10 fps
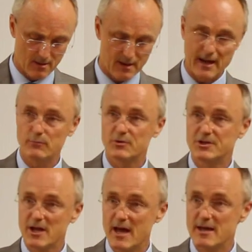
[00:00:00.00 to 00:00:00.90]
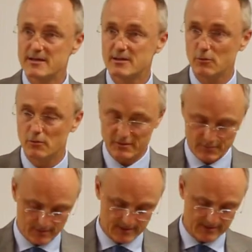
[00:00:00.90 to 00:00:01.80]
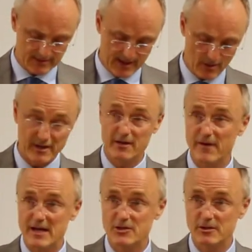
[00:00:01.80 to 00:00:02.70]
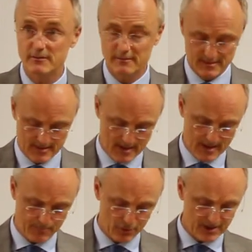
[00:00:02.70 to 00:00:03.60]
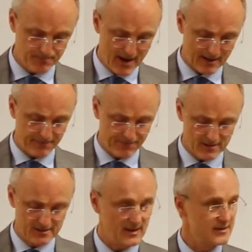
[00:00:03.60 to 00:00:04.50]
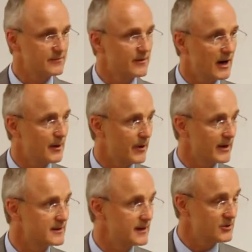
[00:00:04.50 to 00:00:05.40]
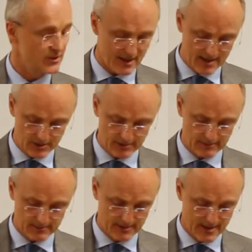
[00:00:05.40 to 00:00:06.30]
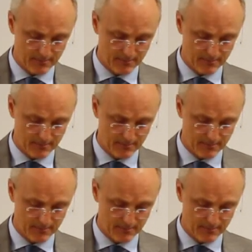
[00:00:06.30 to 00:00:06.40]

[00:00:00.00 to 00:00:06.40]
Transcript: Ken will share his thoughts with us today on innovation, pushing back the frontiers of chiropractic education.